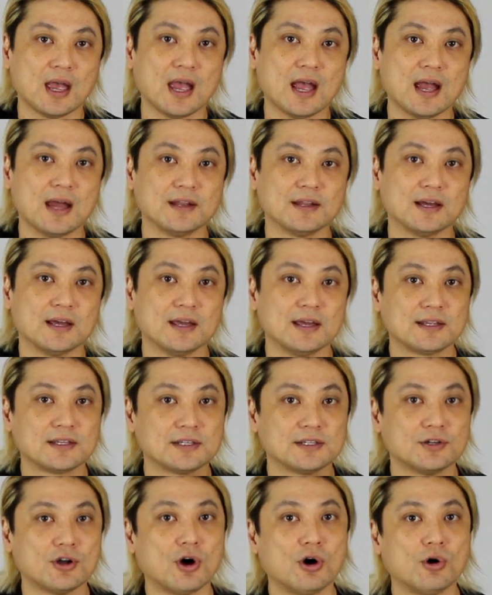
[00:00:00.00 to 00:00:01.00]
and it
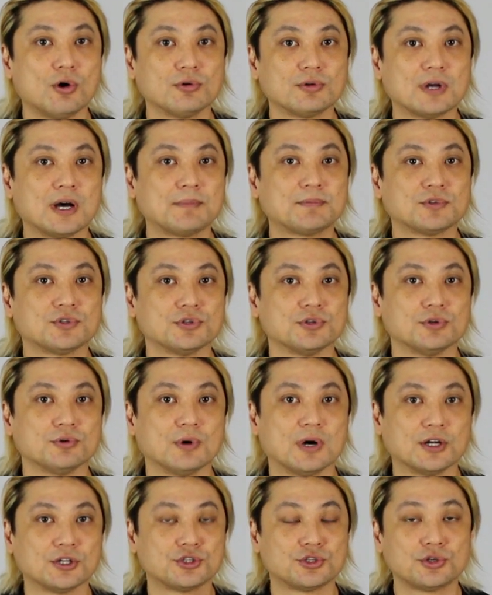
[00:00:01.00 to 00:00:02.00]
can hold up
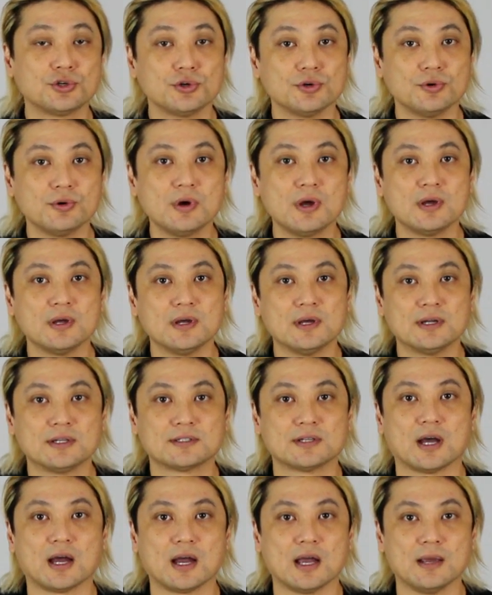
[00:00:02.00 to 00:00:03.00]
to 2
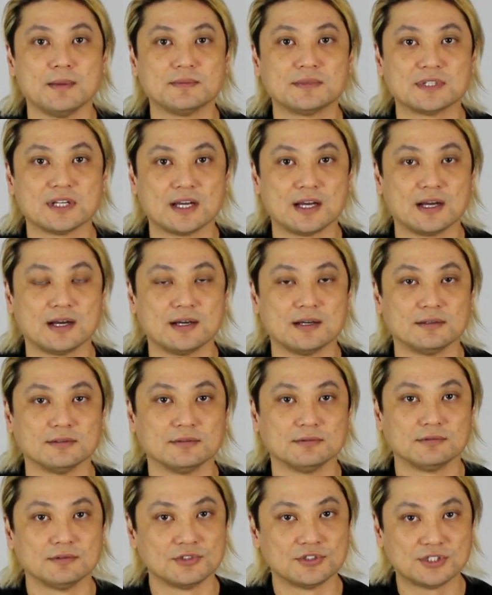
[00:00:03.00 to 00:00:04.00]
times
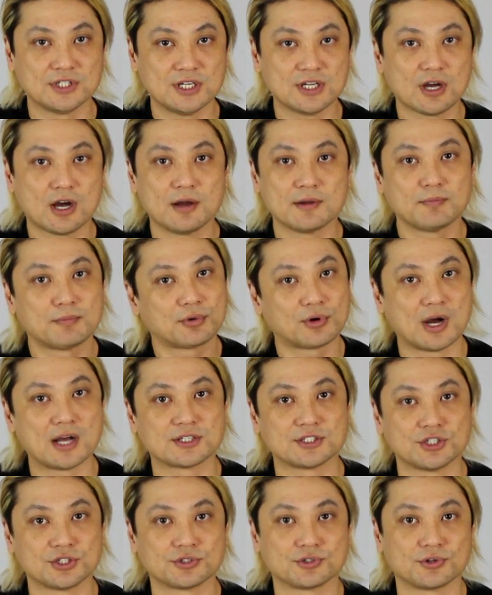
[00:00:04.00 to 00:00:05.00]
Xeon
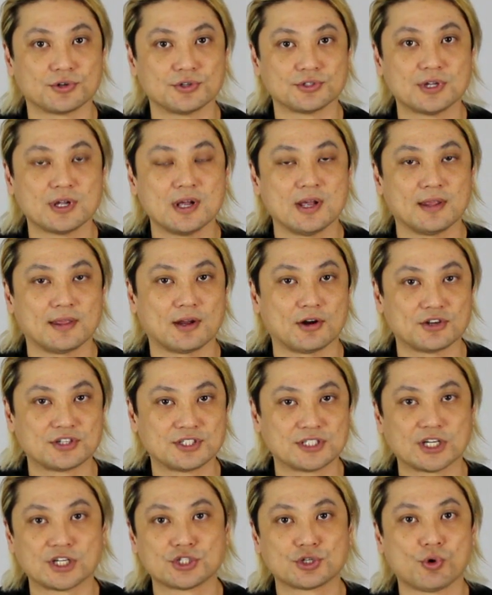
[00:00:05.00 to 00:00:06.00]
processors that are
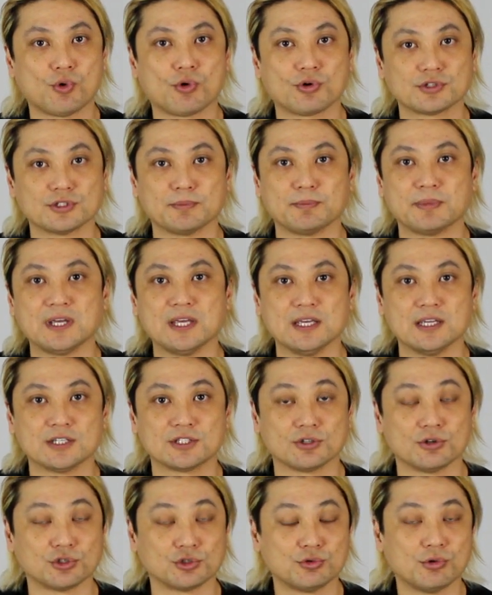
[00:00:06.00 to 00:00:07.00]
6 cores
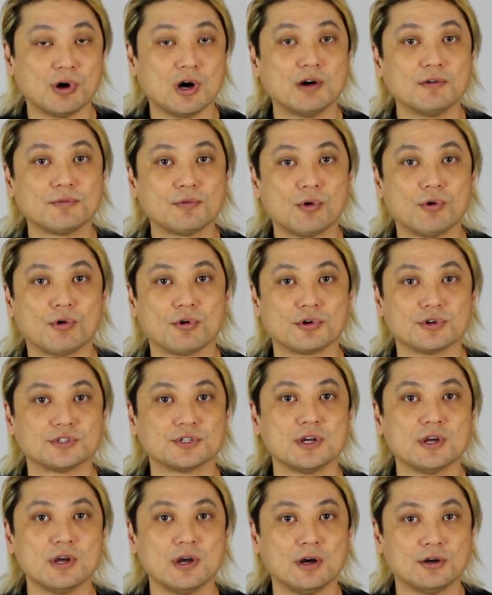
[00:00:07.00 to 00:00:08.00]
apiece, so 12
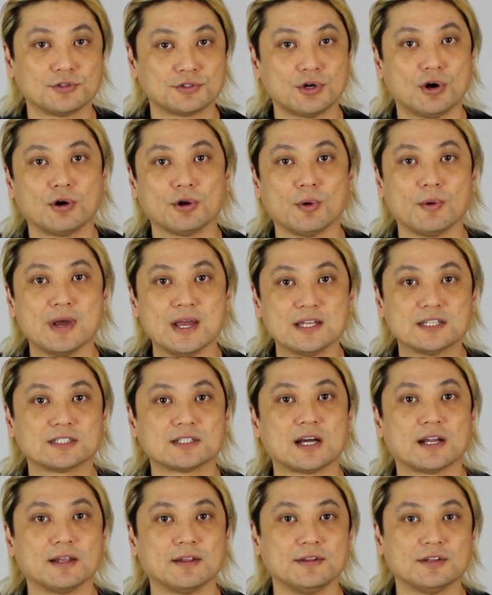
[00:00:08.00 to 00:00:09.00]
cores total
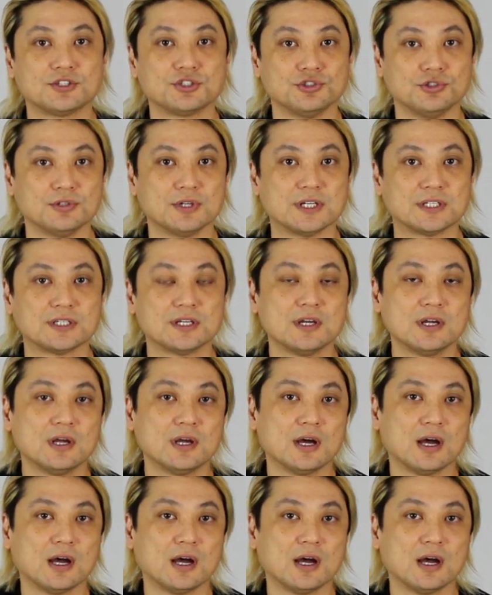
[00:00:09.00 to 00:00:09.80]
inside of this unit.